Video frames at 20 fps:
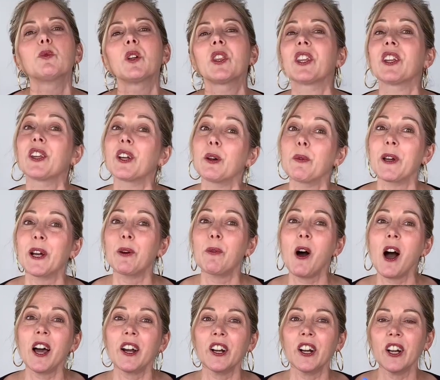with a little bit of
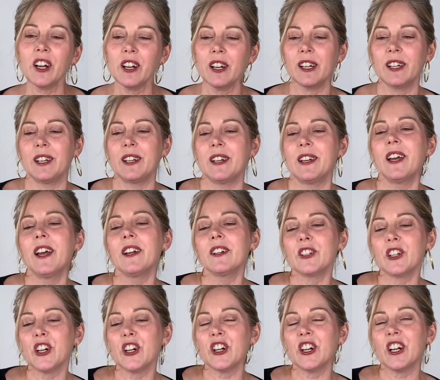water,
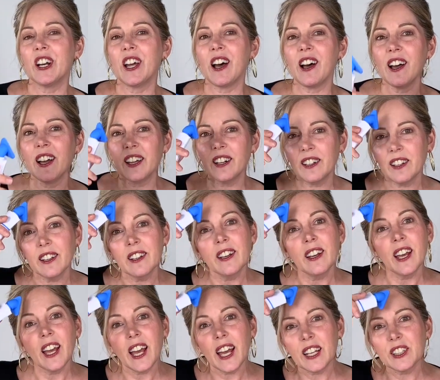turn it on,
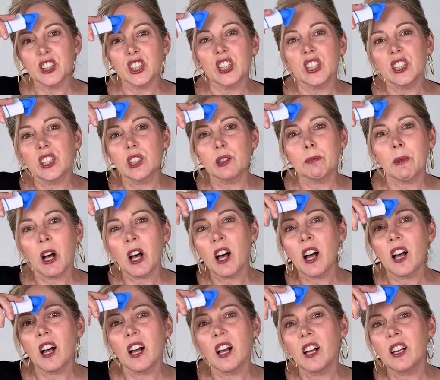and just
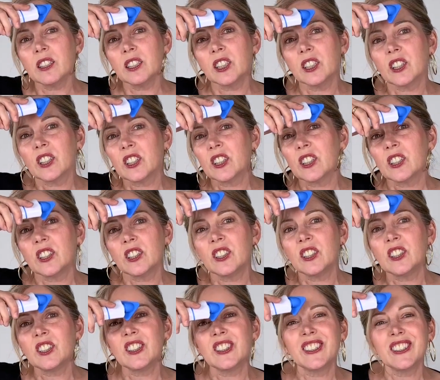small
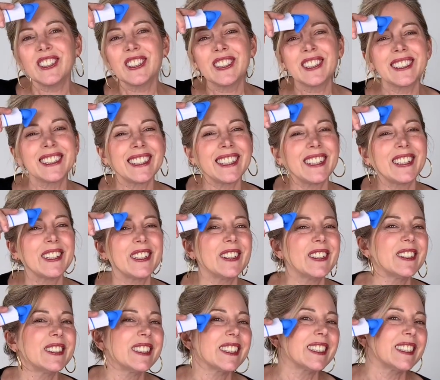circles
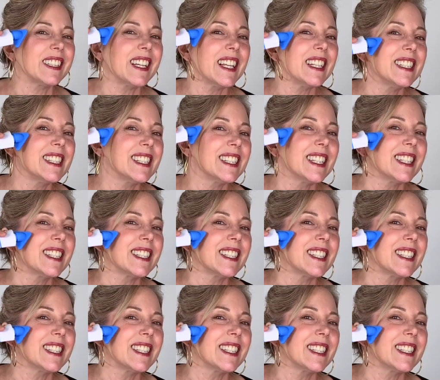here to cleanse the